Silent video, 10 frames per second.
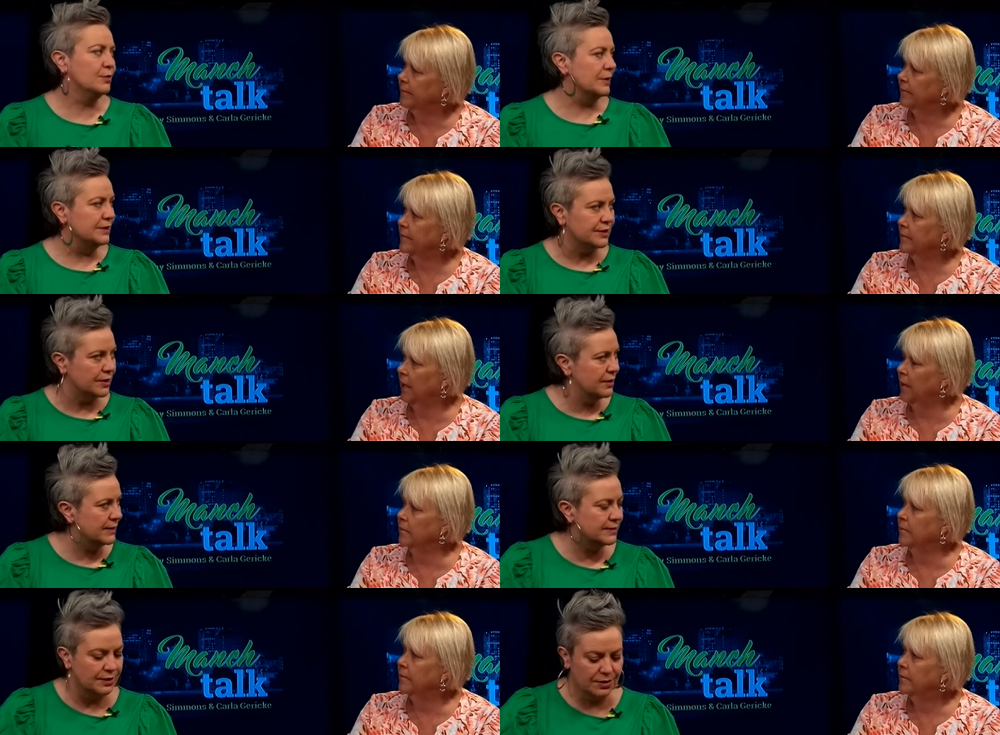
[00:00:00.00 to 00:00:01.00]
Speaker 1: winter. Yep.
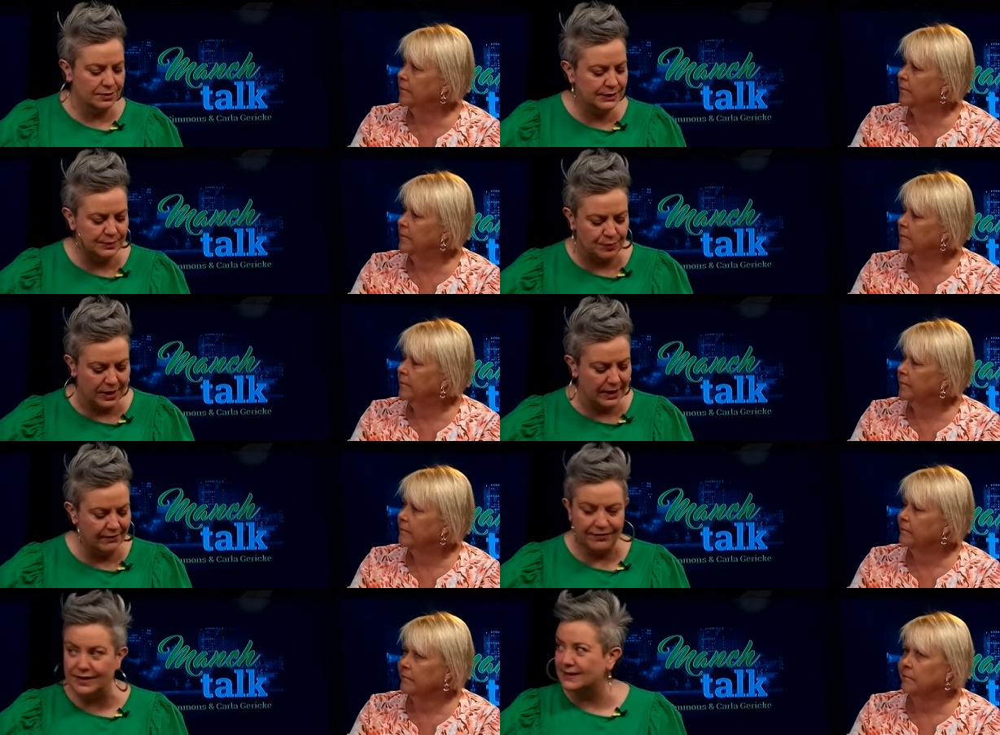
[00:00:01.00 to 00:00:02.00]
It's an early spring.
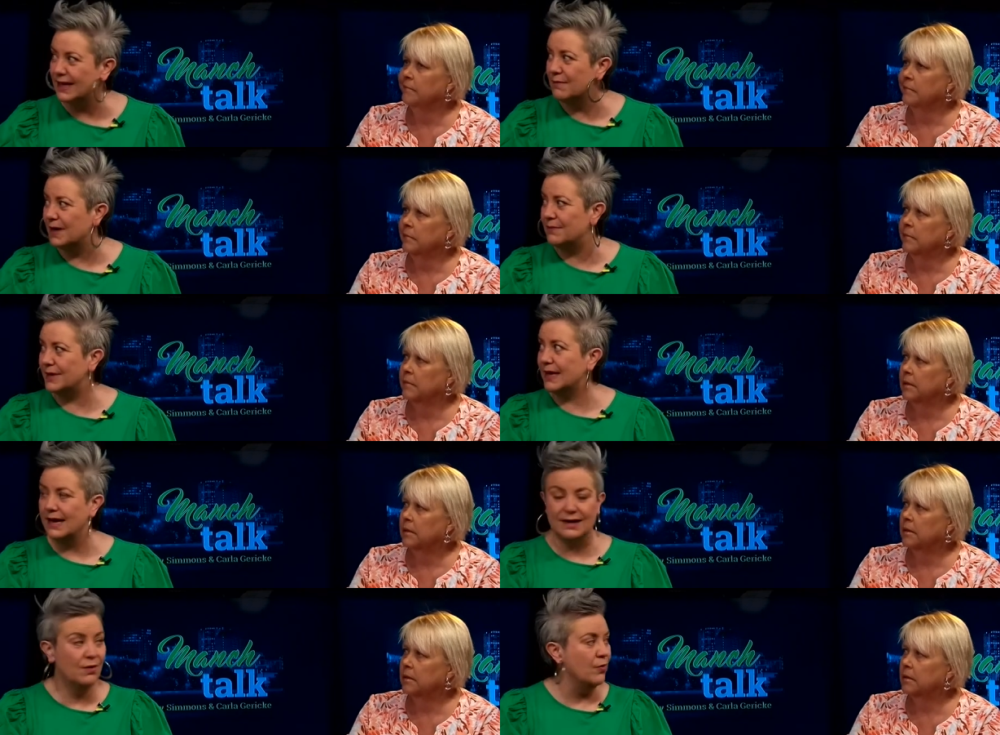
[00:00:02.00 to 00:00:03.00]
It feels like it might be
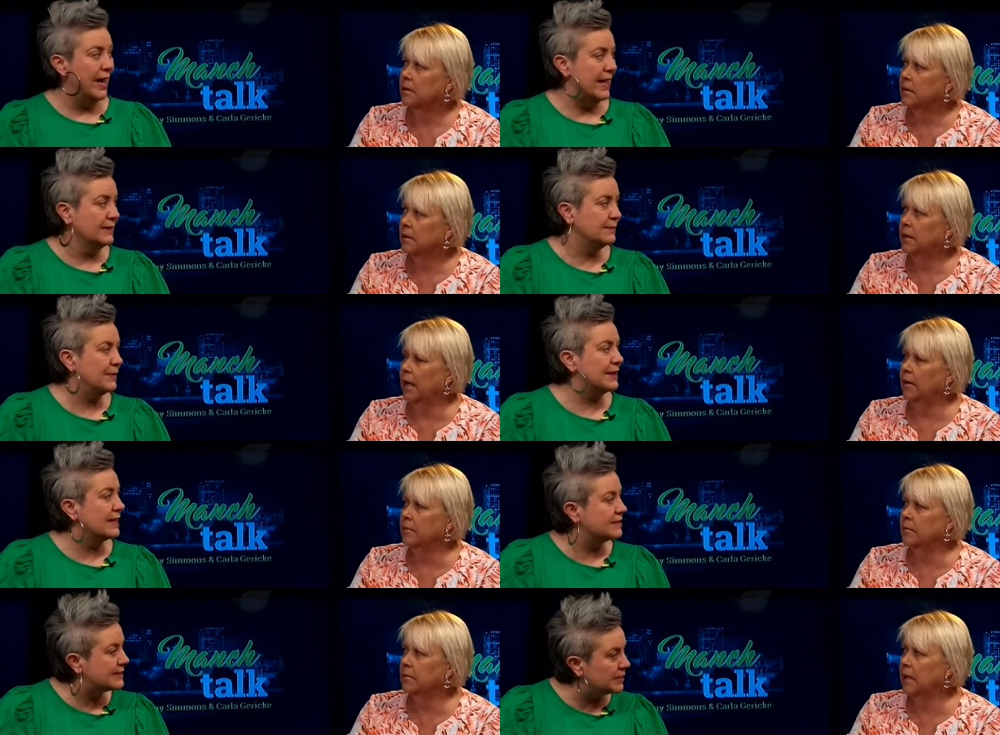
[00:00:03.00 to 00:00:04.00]
kind of wet, but
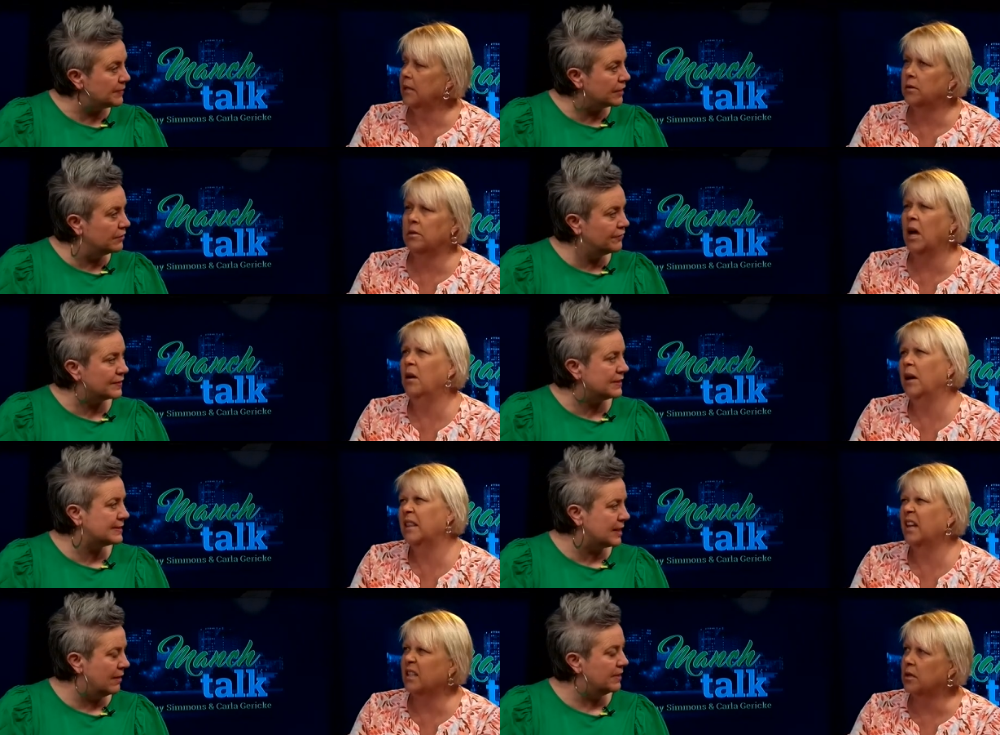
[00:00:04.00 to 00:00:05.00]
that's typical that's, no, for this
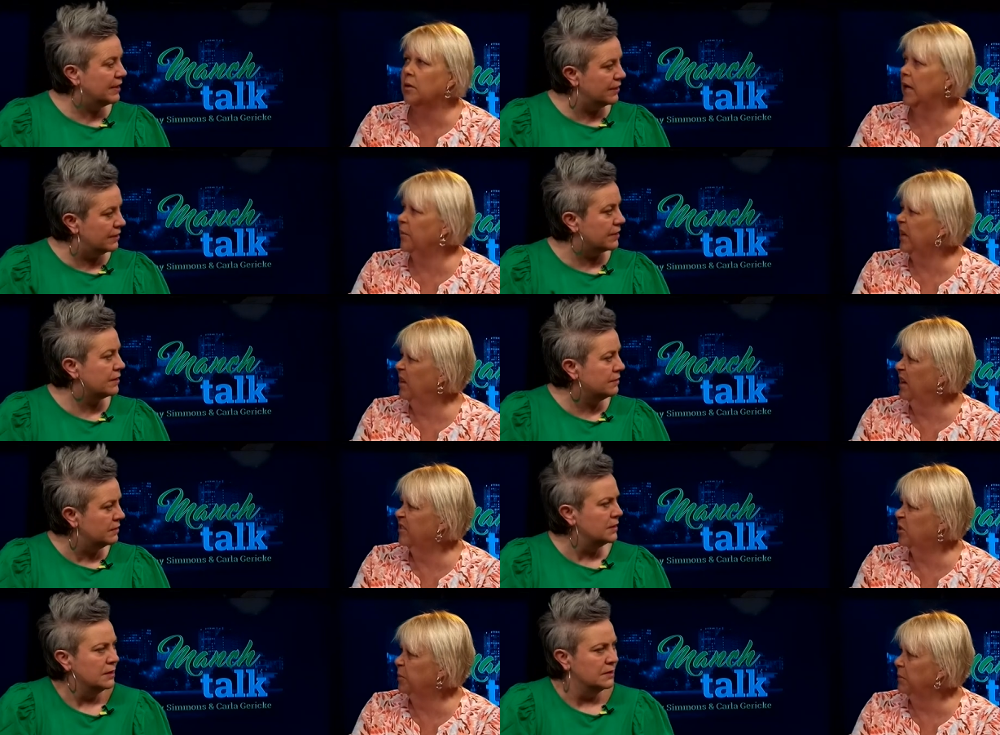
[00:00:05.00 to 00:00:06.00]
time it's of okay. year. We don't have
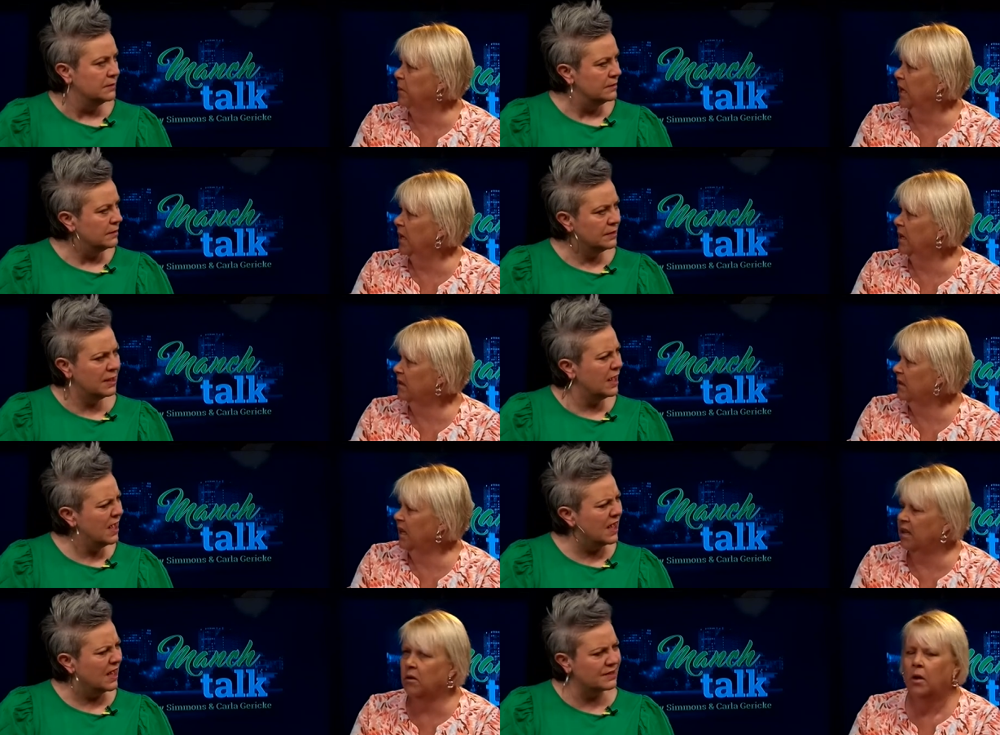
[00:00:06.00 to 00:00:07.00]
Speaker 2: super mud or
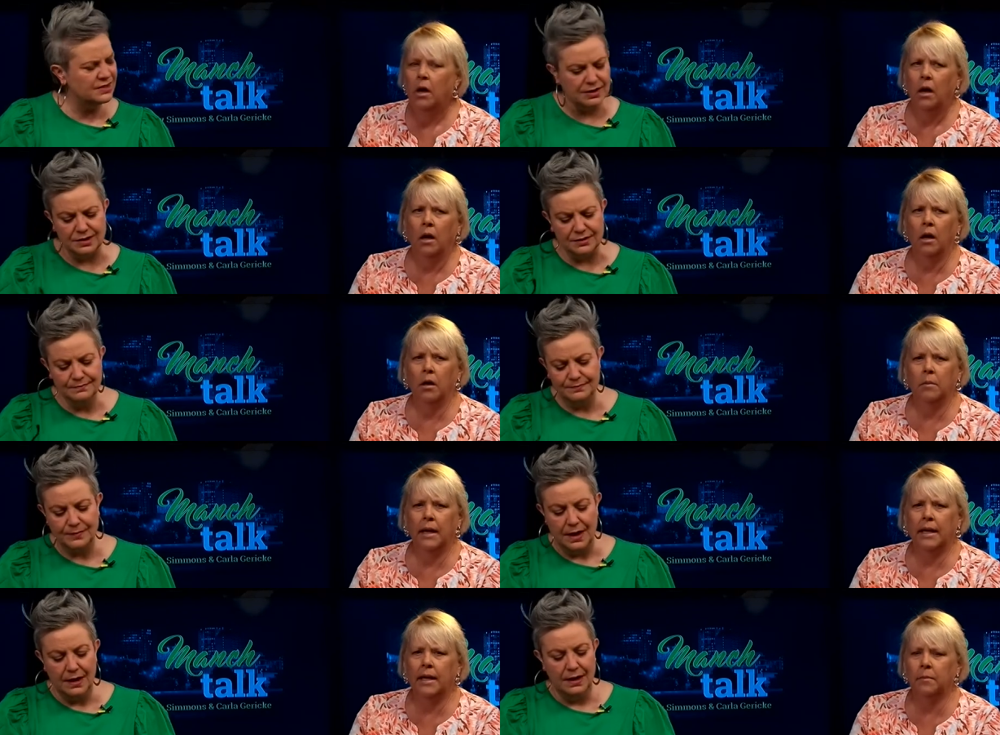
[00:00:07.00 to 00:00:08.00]
yeah. You know. so. Um,
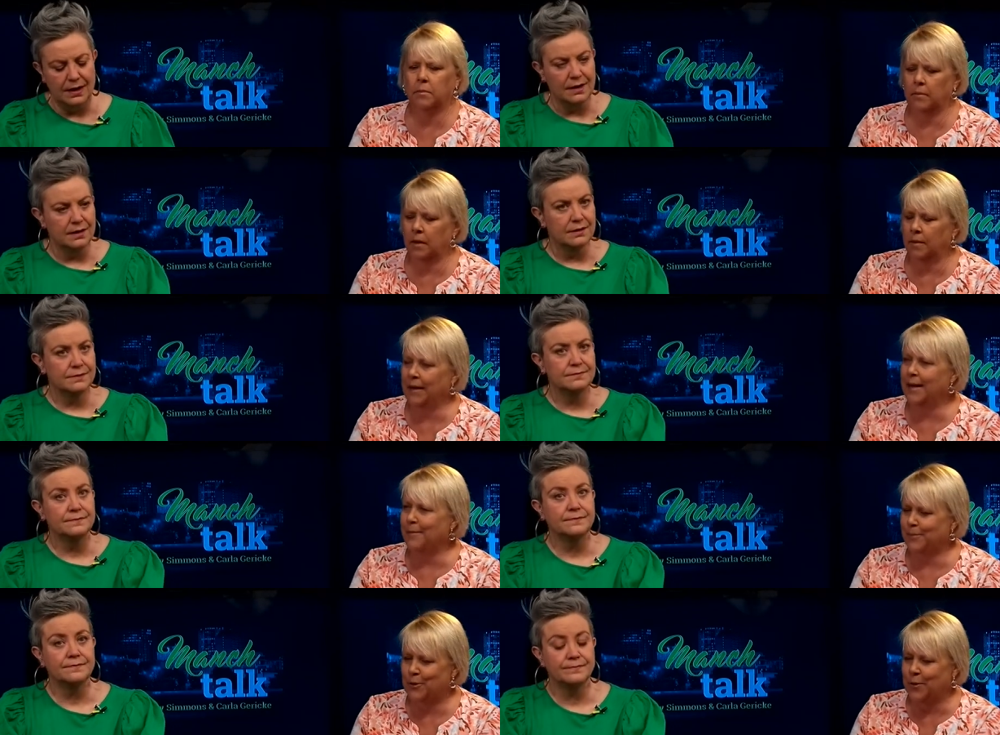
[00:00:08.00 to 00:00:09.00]
I am. Um, I
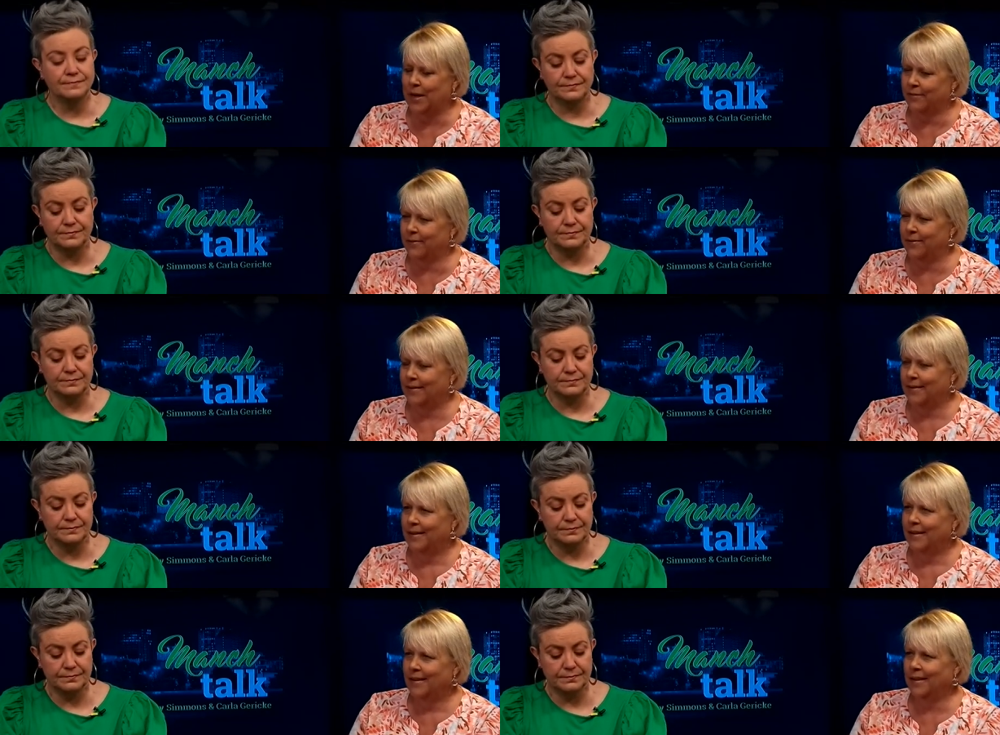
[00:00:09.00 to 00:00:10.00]
have, do have
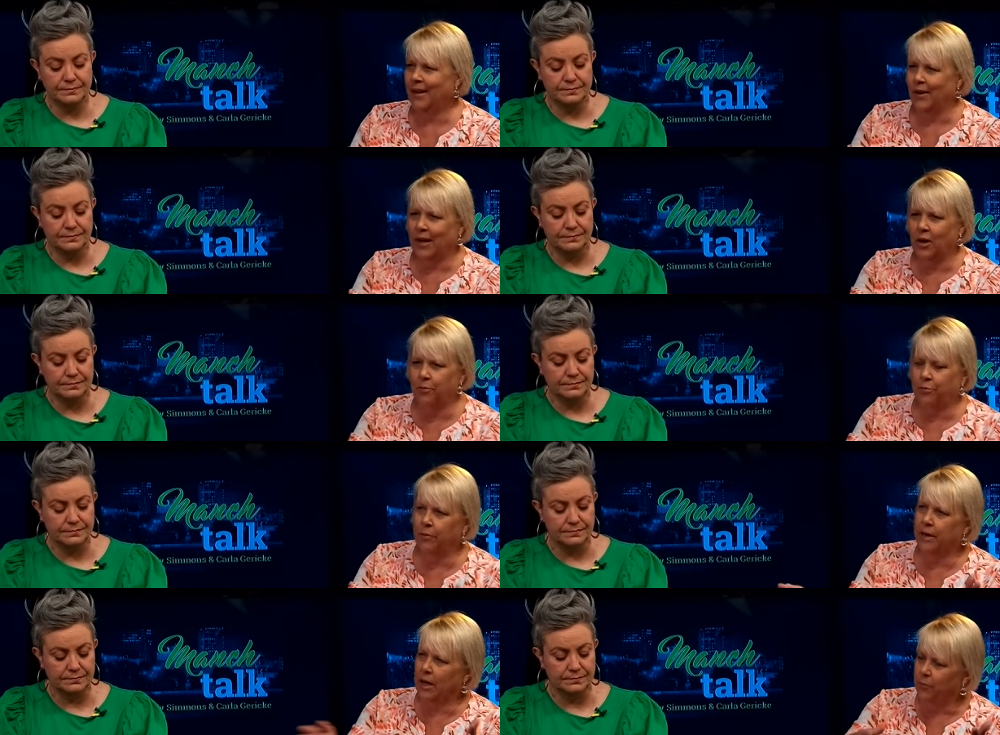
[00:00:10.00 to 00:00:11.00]
you know, I go
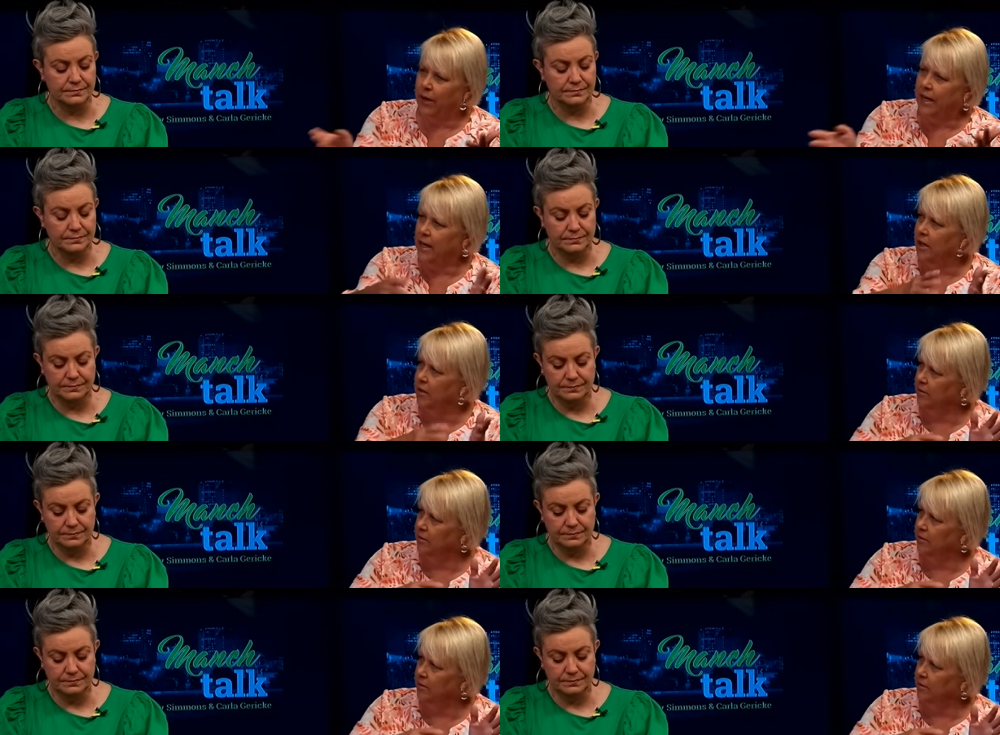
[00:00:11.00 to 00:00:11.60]
through and I rake all